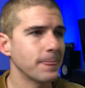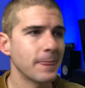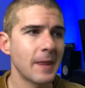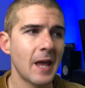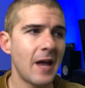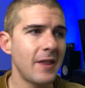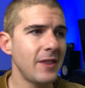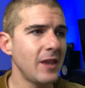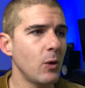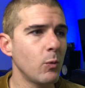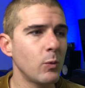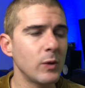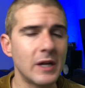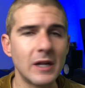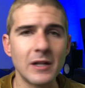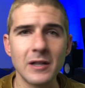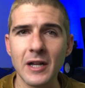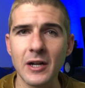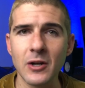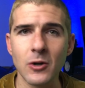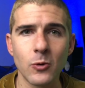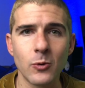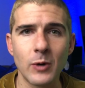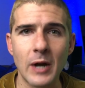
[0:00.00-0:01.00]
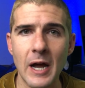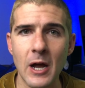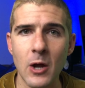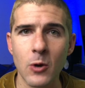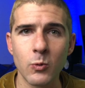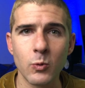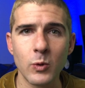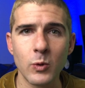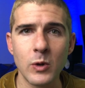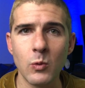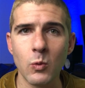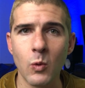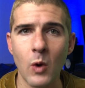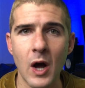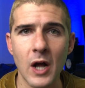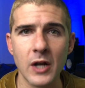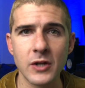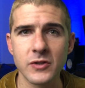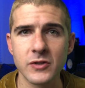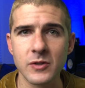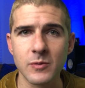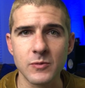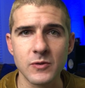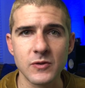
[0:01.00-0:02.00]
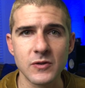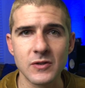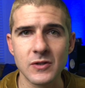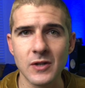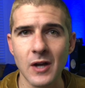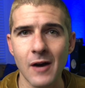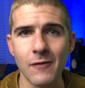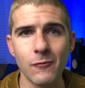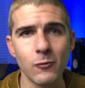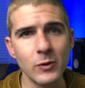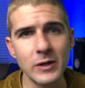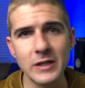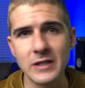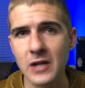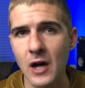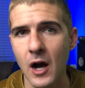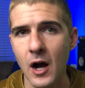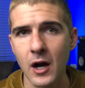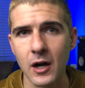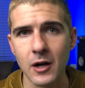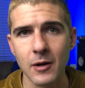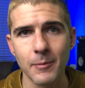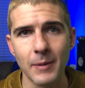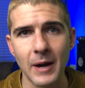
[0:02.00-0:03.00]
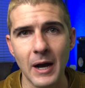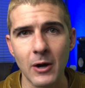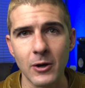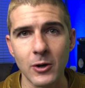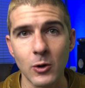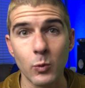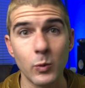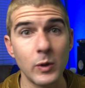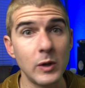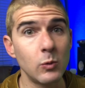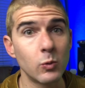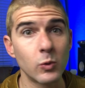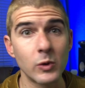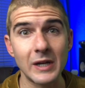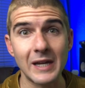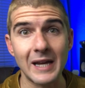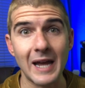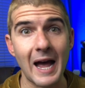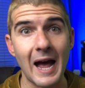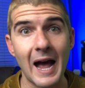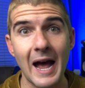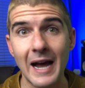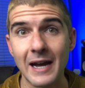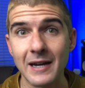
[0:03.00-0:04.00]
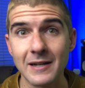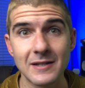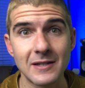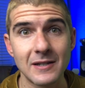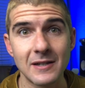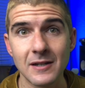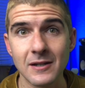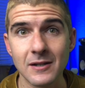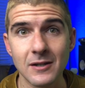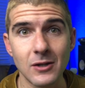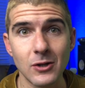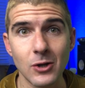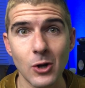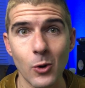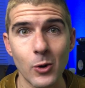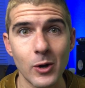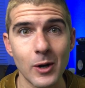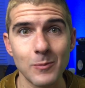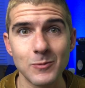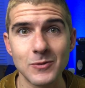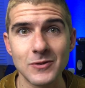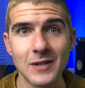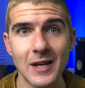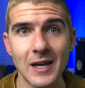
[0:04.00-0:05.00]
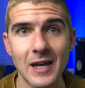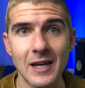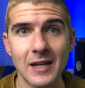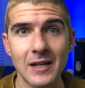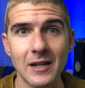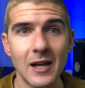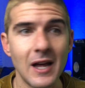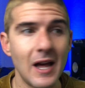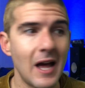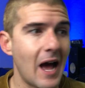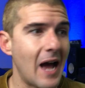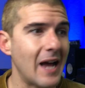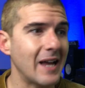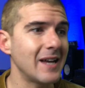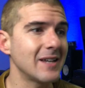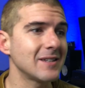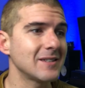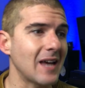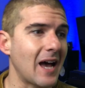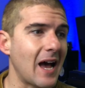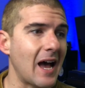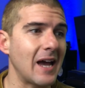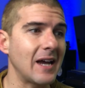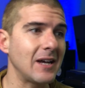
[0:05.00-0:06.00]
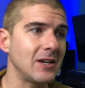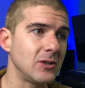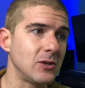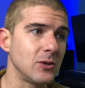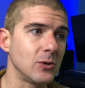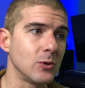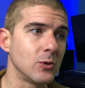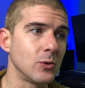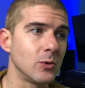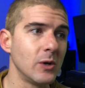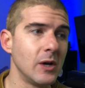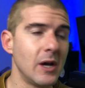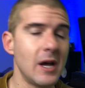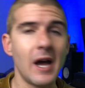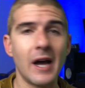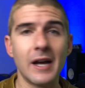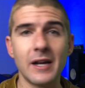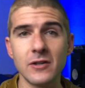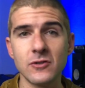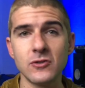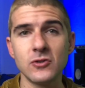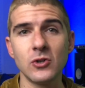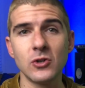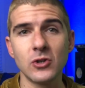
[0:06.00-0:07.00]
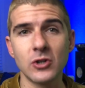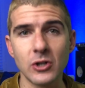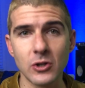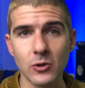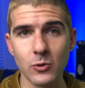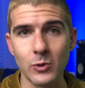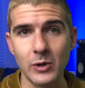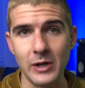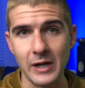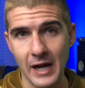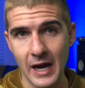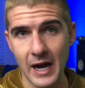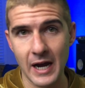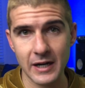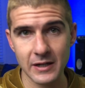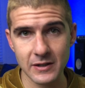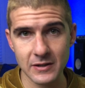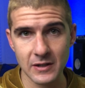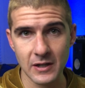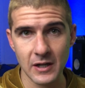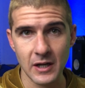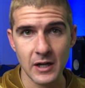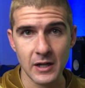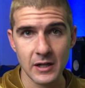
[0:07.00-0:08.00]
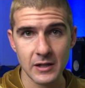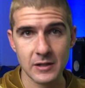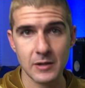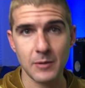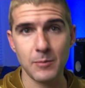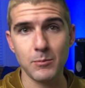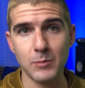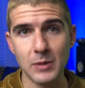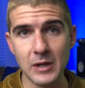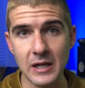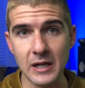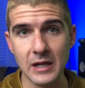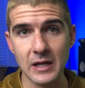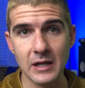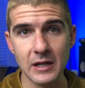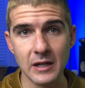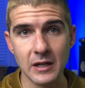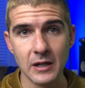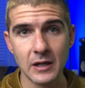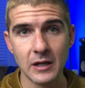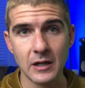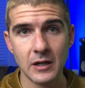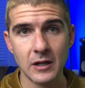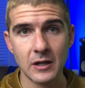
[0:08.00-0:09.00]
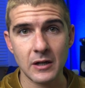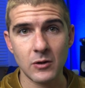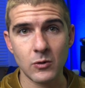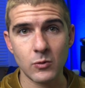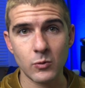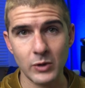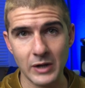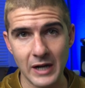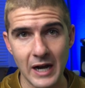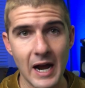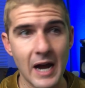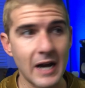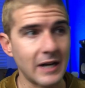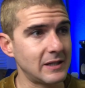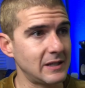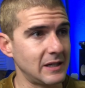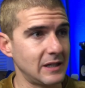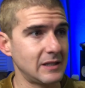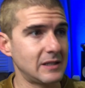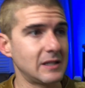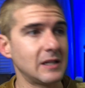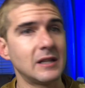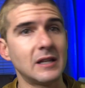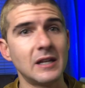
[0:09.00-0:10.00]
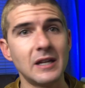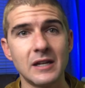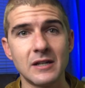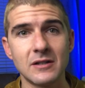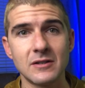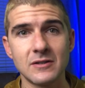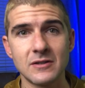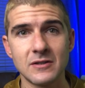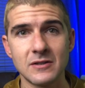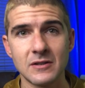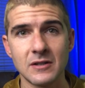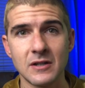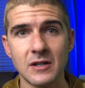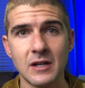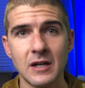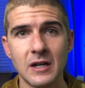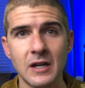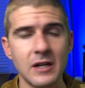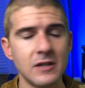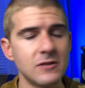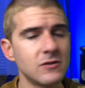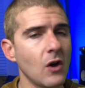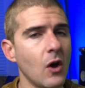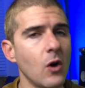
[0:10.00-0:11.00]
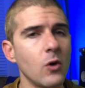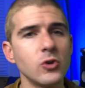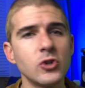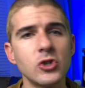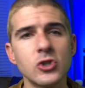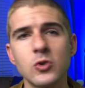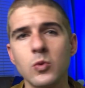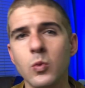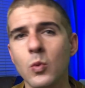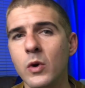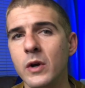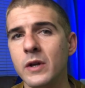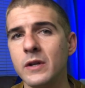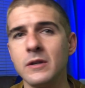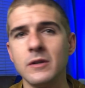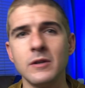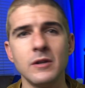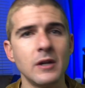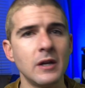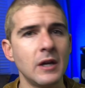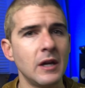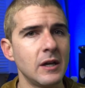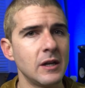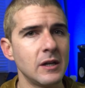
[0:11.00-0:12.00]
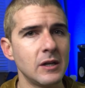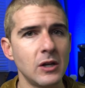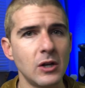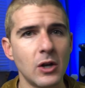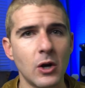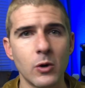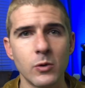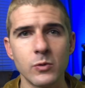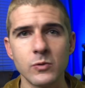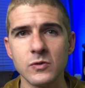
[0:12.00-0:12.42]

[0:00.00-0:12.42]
And then we click around, we watch some stuff, we talk about it, we react. You know what I'm saying? I guess I do. I guess you're going to react to me reacting to this. It's all just one, you know,